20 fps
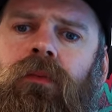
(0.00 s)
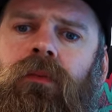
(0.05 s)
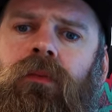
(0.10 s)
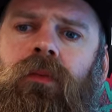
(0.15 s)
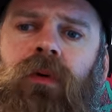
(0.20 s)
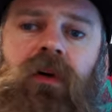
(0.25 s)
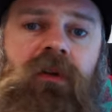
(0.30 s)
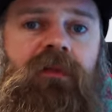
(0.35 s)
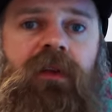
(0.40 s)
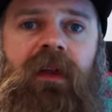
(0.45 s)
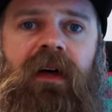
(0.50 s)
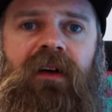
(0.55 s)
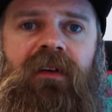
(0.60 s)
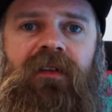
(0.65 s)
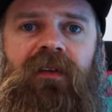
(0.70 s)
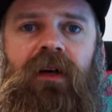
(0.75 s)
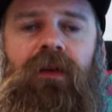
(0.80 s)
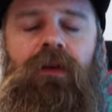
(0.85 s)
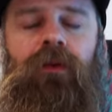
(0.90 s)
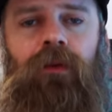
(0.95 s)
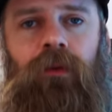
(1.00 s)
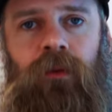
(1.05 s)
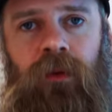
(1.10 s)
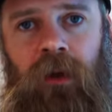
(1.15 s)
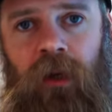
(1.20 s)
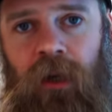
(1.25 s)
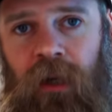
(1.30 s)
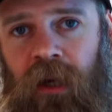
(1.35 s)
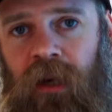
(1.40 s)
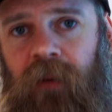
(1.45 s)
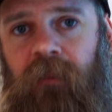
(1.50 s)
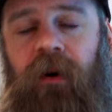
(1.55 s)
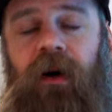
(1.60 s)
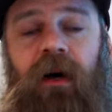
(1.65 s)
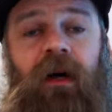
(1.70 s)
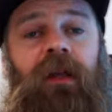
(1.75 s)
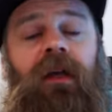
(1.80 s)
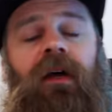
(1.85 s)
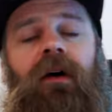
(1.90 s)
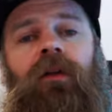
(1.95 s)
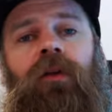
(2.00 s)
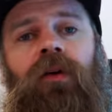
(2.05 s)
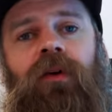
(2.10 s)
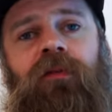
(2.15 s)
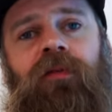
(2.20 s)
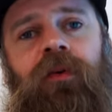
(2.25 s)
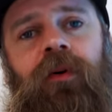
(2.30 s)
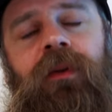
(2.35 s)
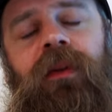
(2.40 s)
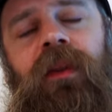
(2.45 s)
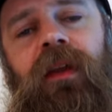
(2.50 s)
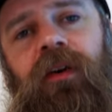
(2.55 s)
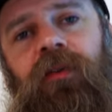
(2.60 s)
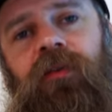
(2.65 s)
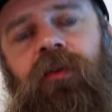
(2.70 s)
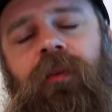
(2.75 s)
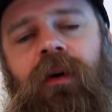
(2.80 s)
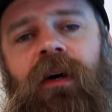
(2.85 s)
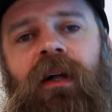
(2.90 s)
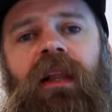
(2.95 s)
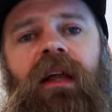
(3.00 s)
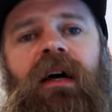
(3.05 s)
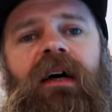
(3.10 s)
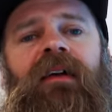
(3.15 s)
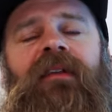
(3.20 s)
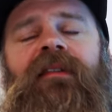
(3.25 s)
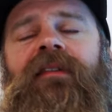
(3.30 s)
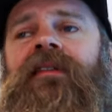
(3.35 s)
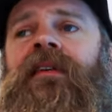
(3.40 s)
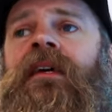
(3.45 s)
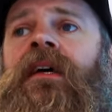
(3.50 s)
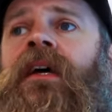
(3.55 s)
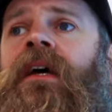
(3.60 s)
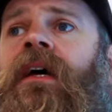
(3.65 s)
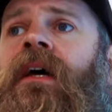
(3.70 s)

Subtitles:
whatever that is, I don't know. But yeah, looking forward to that. It's going to be class.